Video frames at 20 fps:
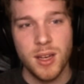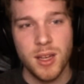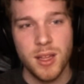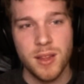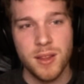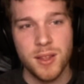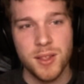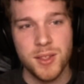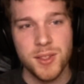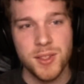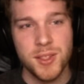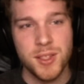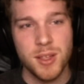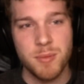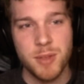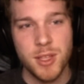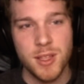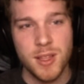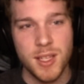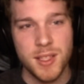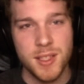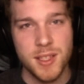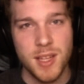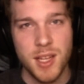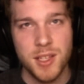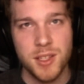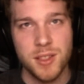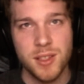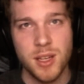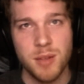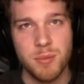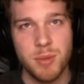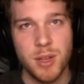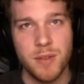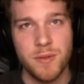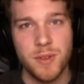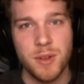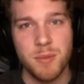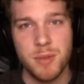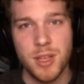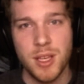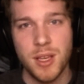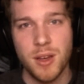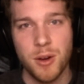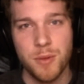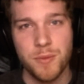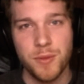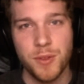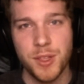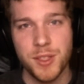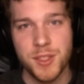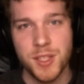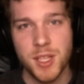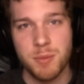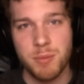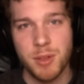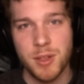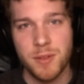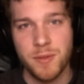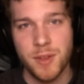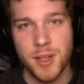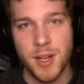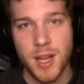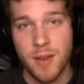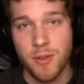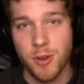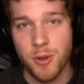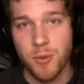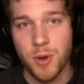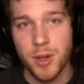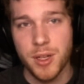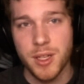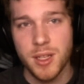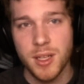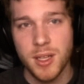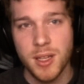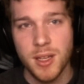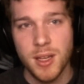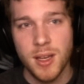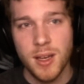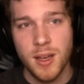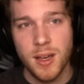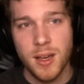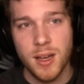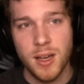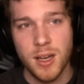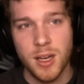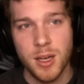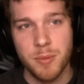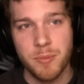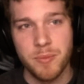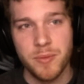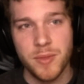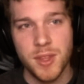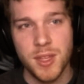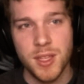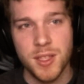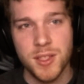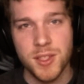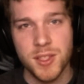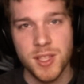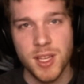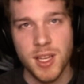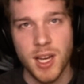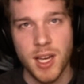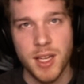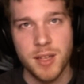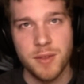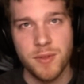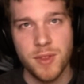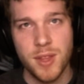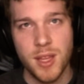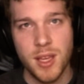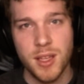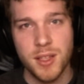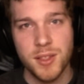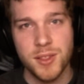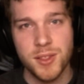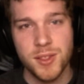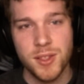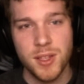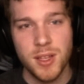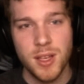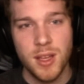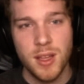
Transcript: This is something that's not just going to benefit me. Hopefully it's going to benefit everyone. This is the kind of things